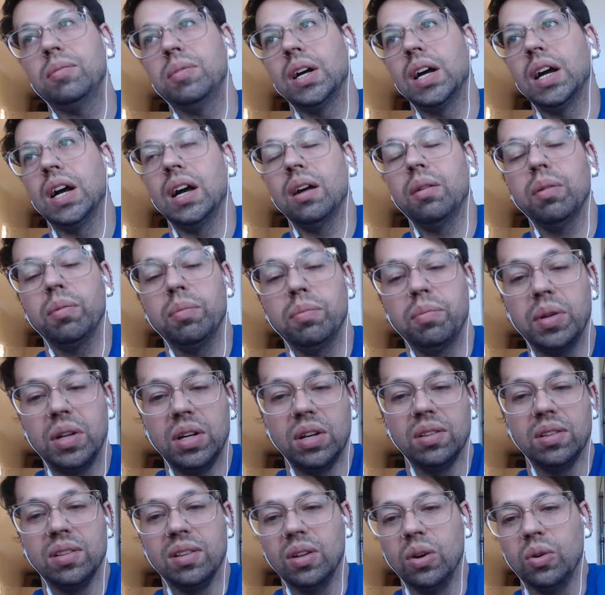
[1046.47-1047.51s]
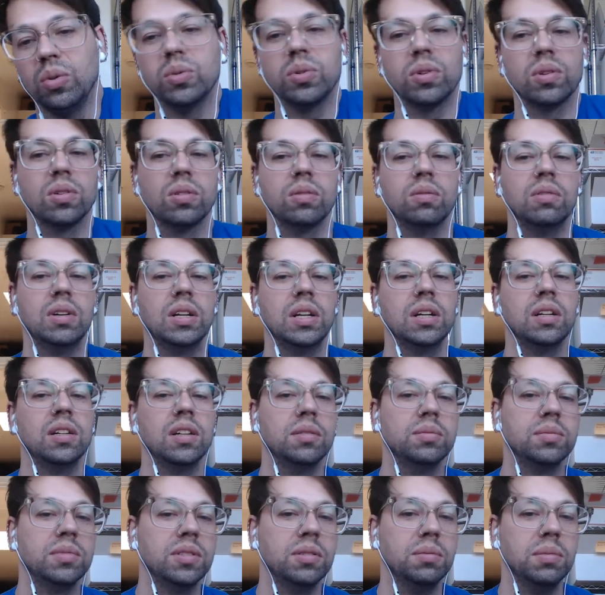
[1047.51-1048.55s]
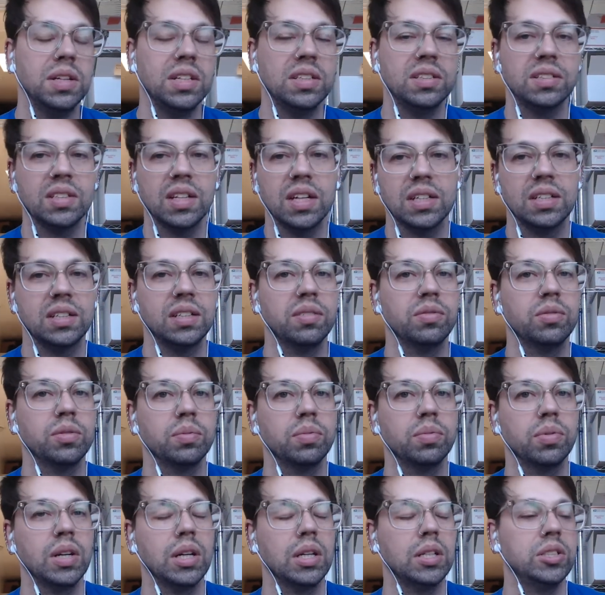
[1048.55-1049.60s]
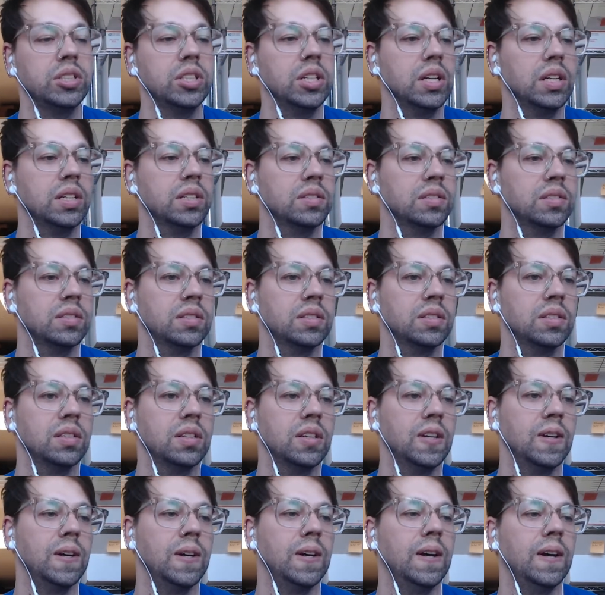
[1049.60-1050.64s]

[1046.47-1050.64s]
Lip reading: a bit a loner when it comes to my scientific projects, uh,